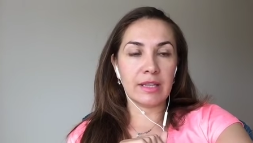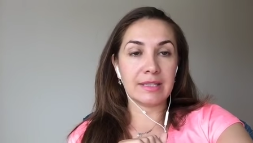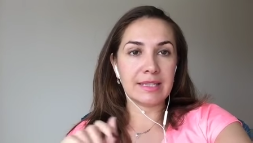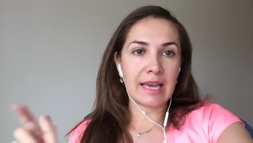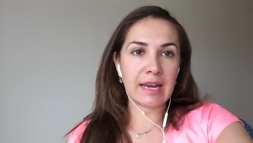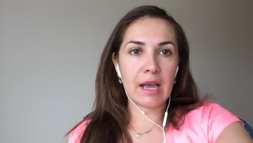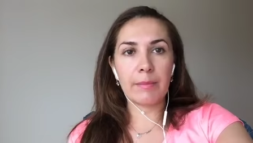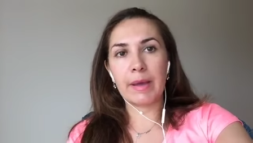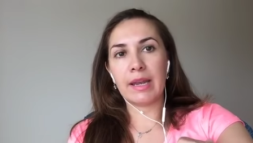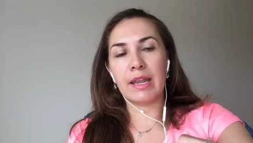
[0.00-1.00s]
sign
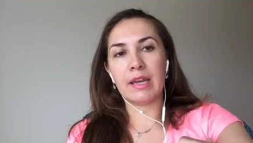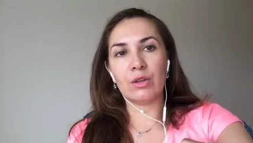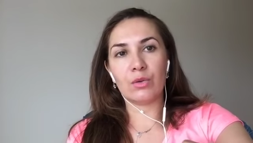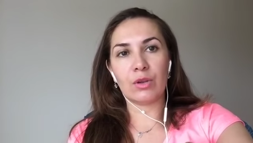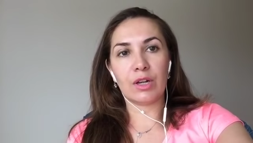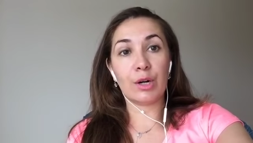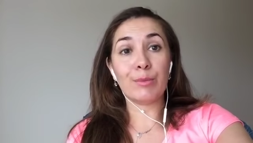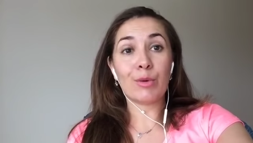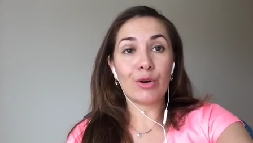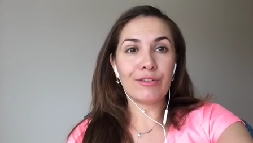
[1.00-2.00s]
up, and then you'll learn
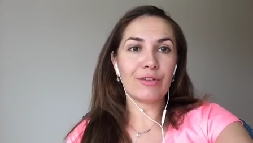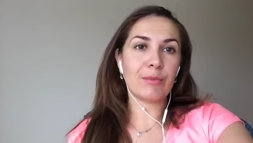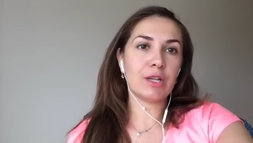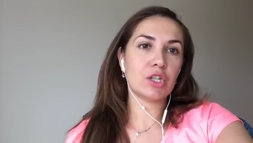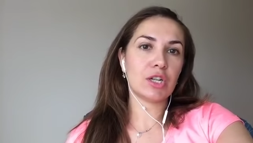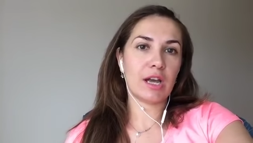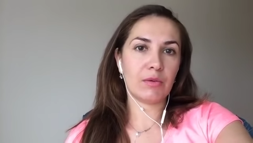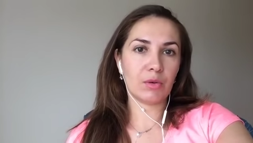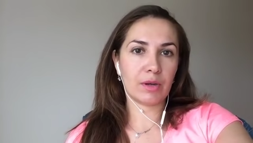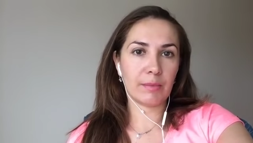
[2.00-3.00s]
more information how
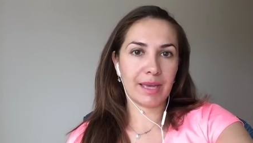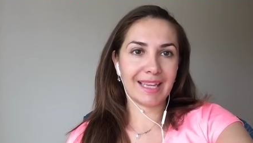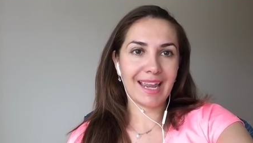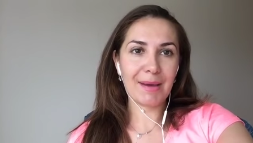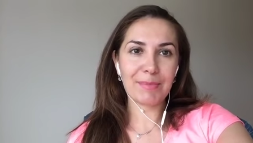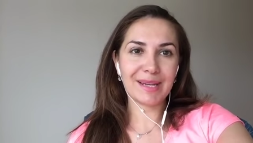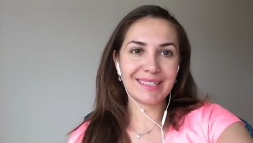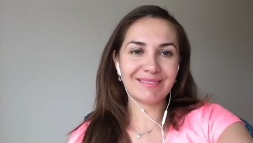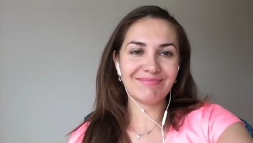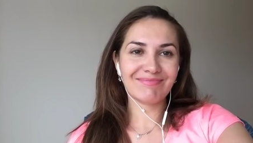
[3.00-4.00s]
you can make it
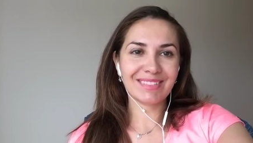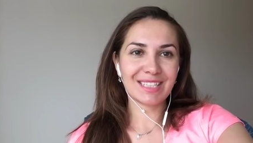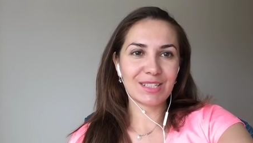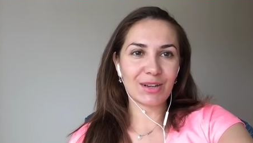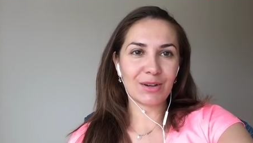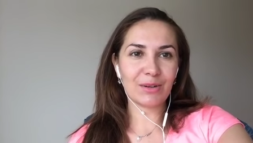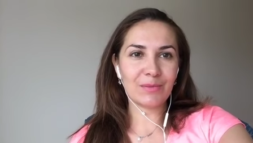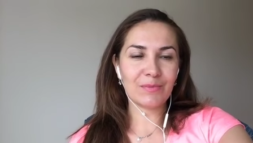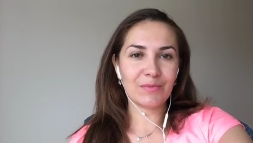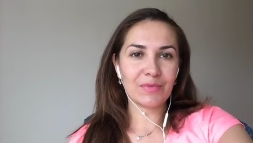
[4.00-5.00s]
happen.
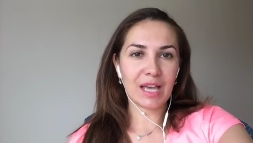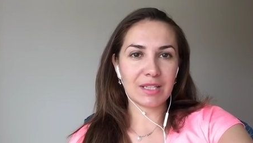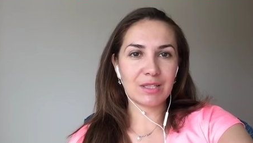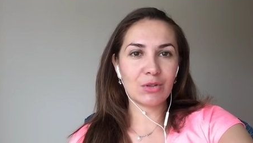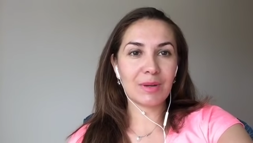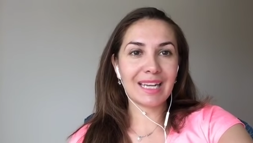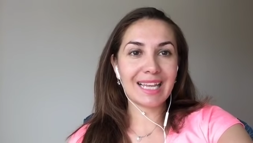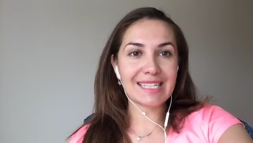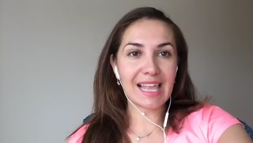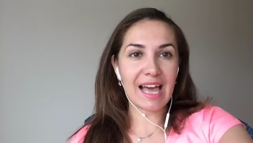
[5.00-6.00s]
So I'll see you in my
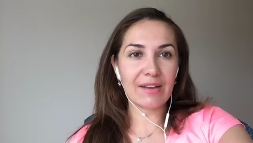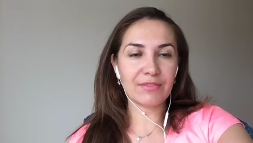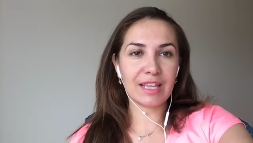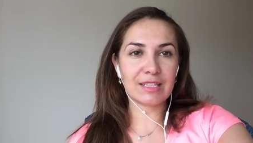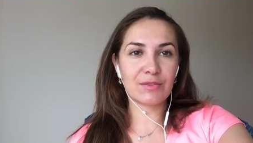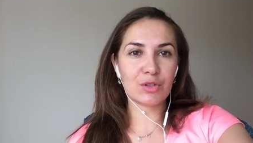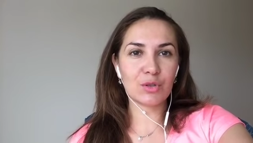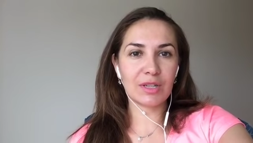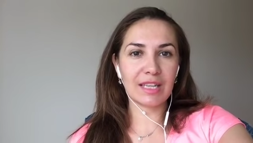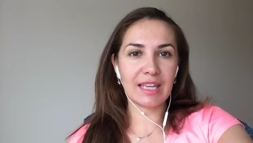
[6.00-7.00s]
next live. Thanks for
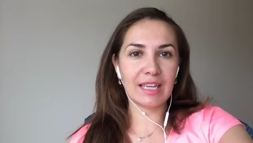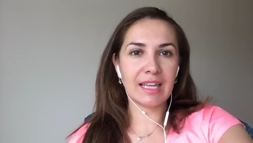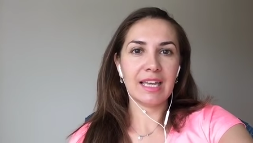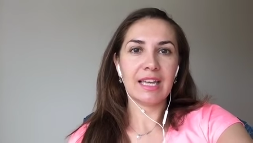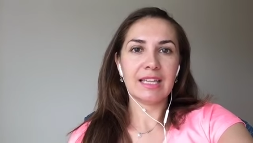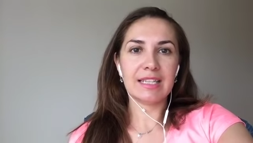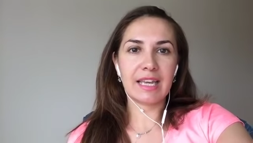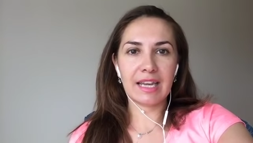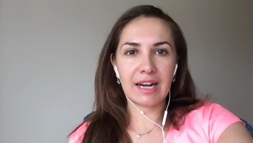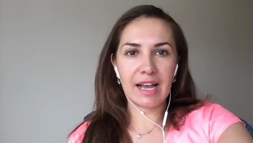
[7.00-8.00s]
tuning in.
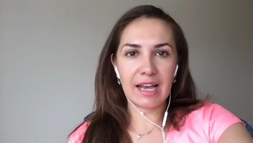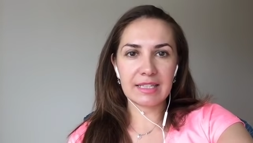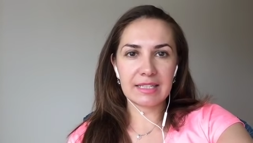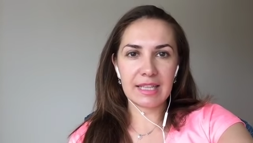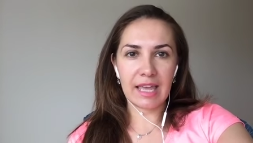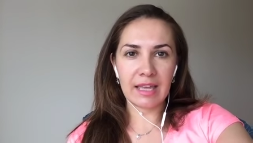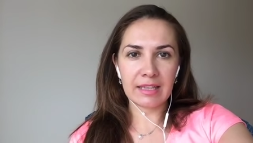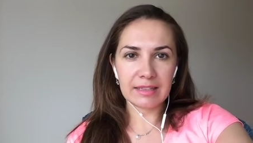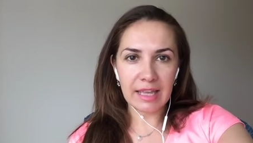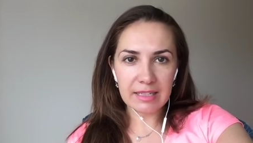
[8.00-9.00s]
Take care, guys.
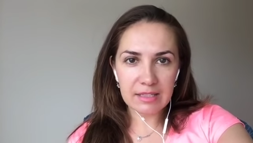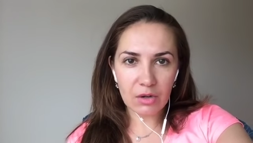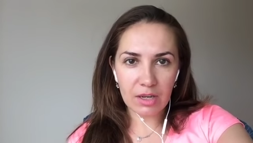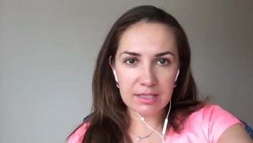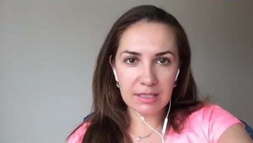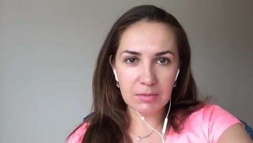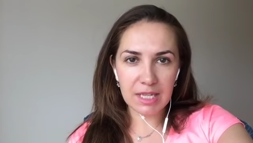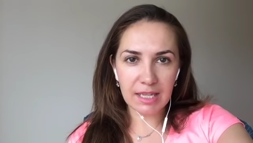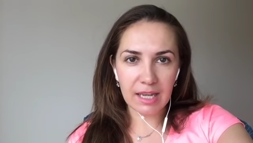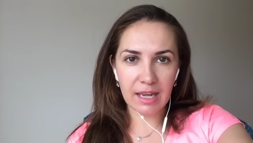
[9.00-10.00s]
Thanks, Qasim.
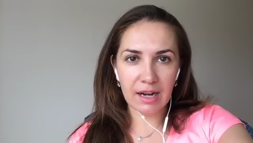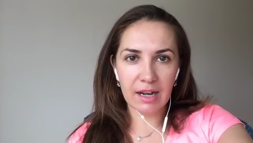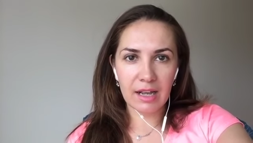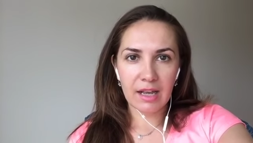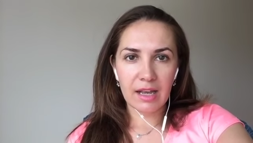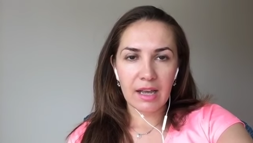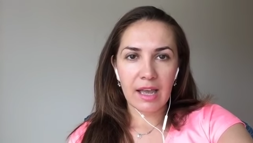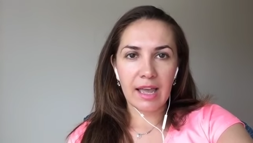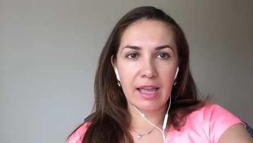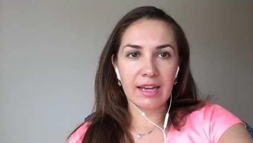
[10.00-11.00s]
Take care.
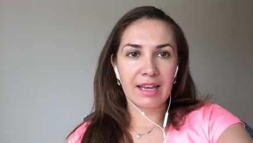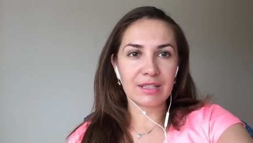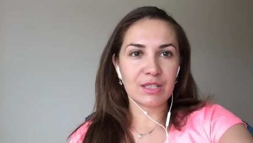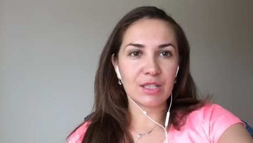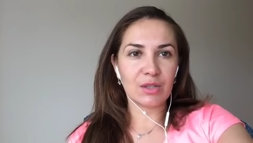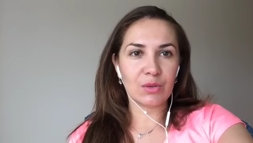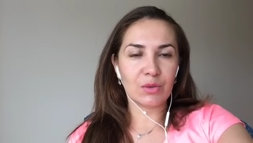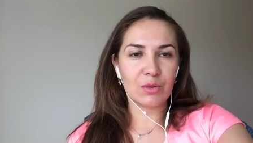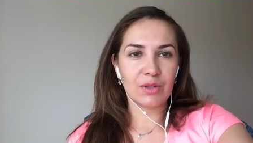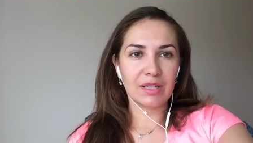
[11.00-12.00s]
And I'll see
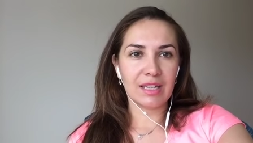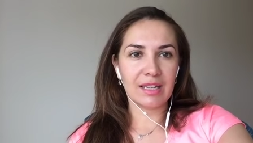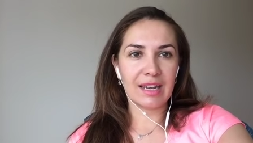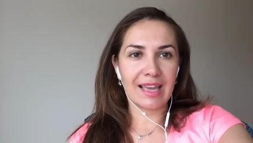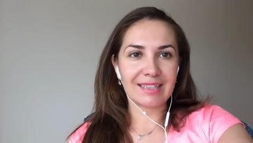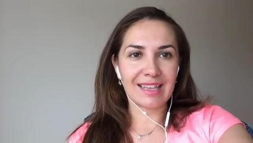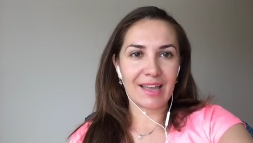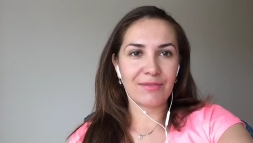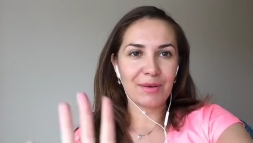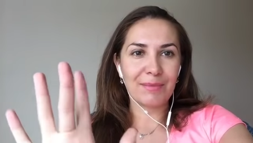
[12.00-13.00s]
you in next
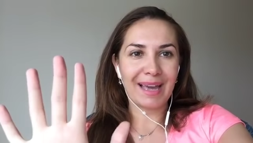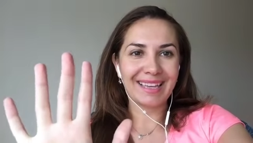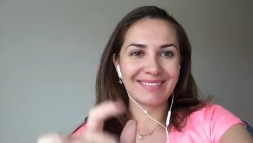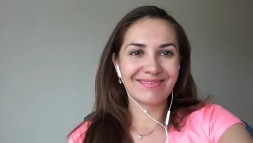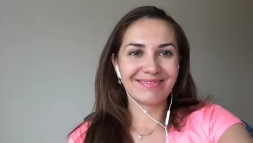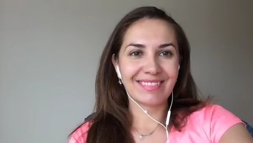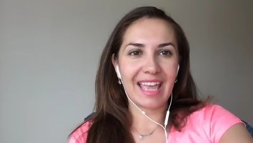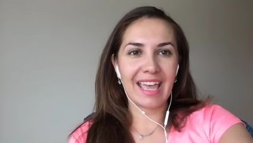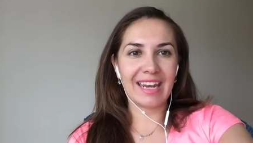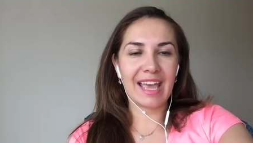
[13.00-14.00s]
live. Bye.
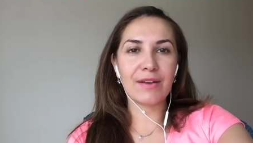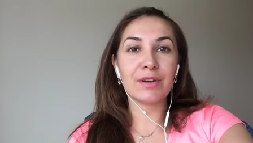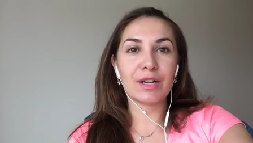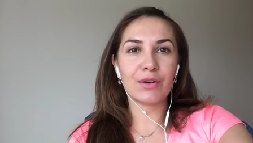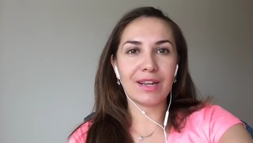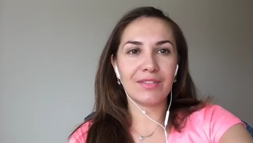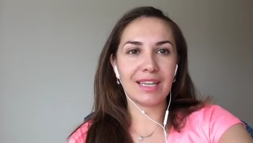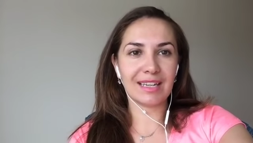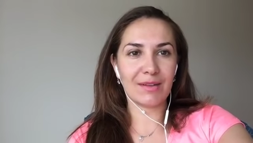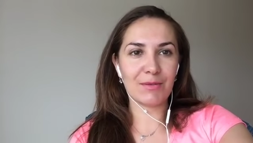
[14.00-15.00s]
And have a great
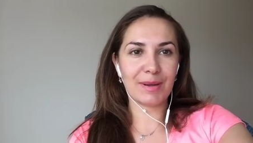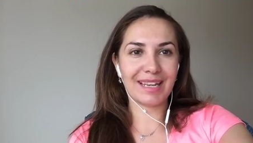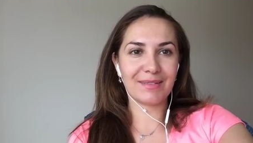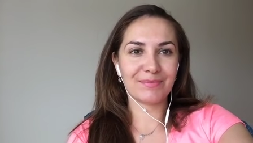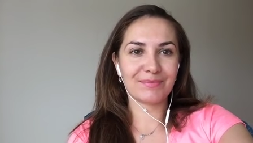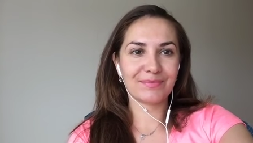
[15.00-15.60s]
weekend, everybody.